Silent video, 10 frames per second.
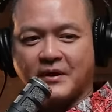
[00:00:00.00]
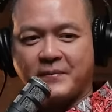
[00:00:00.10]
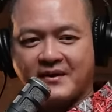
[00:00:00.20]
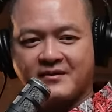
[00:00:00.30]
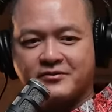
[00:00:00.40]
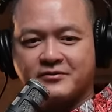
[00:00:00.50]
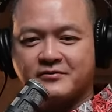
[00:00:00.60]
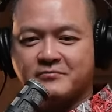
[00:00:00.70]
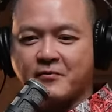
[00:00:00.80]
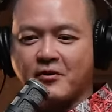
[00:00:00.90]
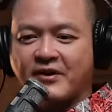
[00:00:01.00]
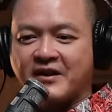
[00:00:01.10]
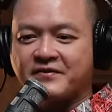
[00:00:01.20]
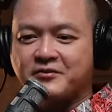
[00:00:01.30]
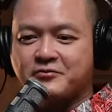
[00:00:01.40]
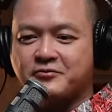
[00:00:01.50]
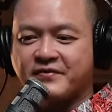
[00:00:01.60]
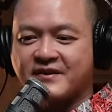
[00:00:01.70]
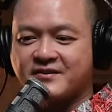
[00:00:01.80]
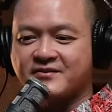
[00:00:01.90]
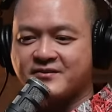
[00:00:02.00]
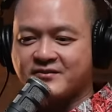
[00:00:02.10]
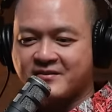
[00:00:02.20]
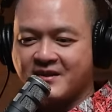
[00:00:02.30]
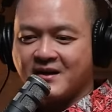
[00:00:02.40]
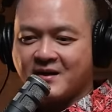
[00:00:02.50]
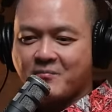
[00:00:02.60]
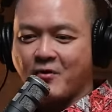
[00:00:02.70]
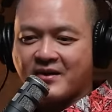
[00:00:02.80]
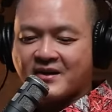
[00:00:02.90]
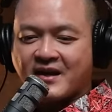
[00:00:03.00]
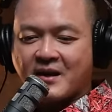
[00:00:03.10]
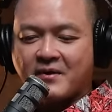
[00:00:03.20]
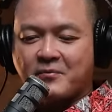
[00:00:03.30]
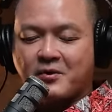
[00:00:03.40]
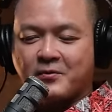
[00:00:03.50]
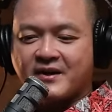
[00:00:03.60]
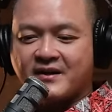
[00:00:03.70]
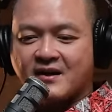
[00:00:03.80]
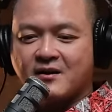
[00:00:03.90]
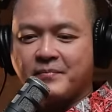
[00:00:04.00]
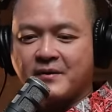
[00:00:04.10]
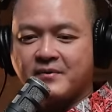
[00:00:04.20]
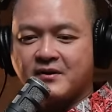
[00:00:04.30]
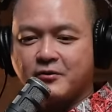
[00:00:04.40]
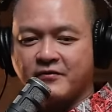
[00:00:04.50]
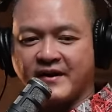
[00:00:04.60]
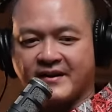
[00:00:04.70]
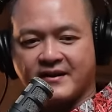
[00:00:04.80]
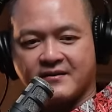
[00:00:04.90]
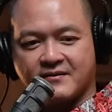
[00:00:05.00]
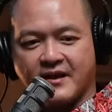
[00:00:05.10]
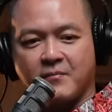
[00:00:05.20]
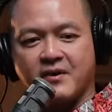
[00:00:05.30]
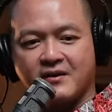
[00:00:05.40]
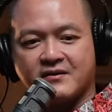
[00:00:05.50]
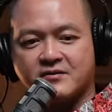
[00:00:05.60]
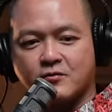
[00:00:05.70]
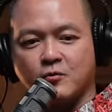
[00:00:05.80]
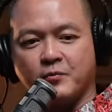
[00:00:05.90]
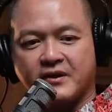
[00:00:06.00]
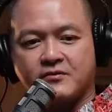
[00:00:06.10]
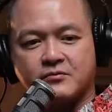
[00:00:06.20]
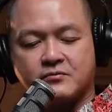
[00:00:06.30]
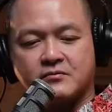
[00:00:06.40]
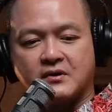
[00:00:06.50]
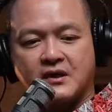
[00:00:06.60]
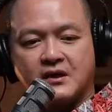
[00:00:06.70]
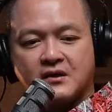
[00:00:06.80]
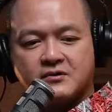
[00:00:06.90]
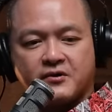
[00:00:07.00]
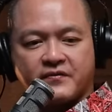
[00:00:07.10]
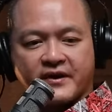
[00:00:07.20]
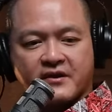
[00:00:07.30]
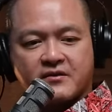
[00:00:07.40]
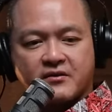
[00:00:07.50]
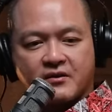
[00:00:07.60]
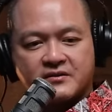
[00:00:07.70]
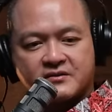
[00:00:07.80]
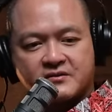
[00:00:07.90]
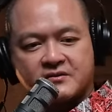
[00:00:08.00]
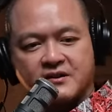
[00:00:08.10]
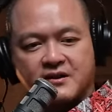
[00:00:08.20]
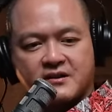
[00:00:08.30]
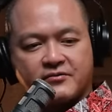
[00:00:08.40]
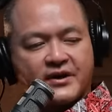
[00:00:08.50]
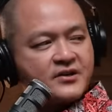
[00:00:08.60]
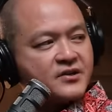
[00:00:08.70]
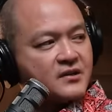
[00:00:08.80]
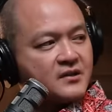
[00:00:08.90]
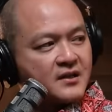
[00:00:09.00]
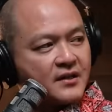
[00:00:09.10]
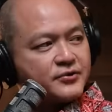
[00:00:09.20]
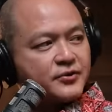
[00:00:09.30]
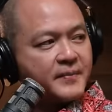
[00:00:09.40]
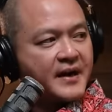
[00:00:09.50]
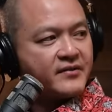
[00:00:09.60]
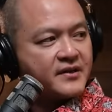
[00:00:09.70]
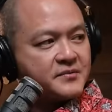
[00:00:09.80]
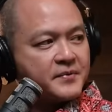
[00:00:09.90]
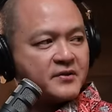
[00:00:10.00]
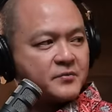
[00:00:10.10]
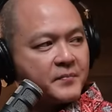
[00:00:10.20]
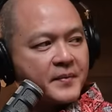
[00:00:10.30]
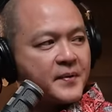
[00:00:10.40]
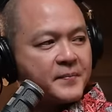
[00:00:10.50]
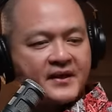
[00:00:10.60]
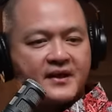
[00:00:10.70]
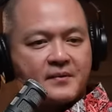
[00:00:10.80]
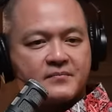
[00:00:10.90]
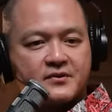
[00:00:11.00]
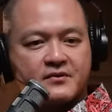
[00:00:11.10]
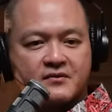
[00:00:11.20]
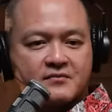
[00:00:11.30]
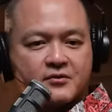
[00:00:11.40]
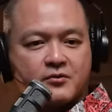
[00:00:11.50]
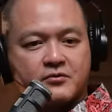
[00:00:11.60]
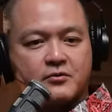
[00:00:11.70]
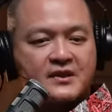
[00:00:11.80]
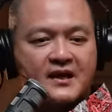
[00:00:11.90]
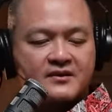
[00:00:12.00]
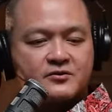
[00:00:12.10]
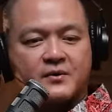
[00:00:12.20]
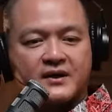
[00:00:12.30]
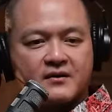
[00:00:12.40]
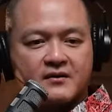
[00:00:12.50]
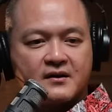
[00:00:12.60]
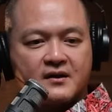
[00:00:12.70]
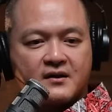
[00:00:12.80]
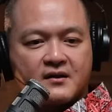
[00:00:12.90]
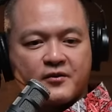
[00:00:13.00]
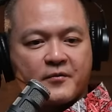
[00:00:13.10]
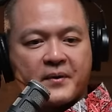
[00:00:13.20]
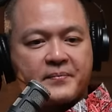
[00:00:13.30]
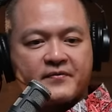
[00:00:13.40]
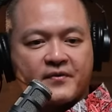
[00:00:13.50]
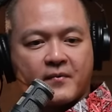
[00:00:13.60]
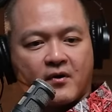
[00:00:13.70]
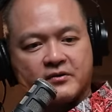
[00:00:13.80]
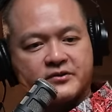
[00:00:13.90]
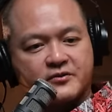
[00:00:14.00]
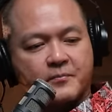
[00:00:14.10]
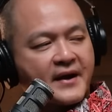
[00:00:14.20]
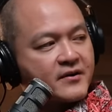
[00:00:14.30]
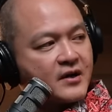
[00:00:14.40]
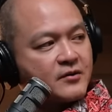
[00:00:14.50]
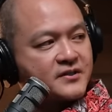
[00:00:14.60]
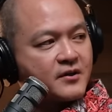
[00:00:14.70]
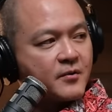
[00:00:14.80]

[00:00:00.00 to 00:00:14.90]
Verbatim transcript: maybe more relevant to Shu Faye since she's more in the gaming world with the younger people, do you find that gaming is a good way to sort of like cross racial, cultural barriers? Because when people play games, you know, your Dotas or whatnot, you have people from all sorts of backgrounds.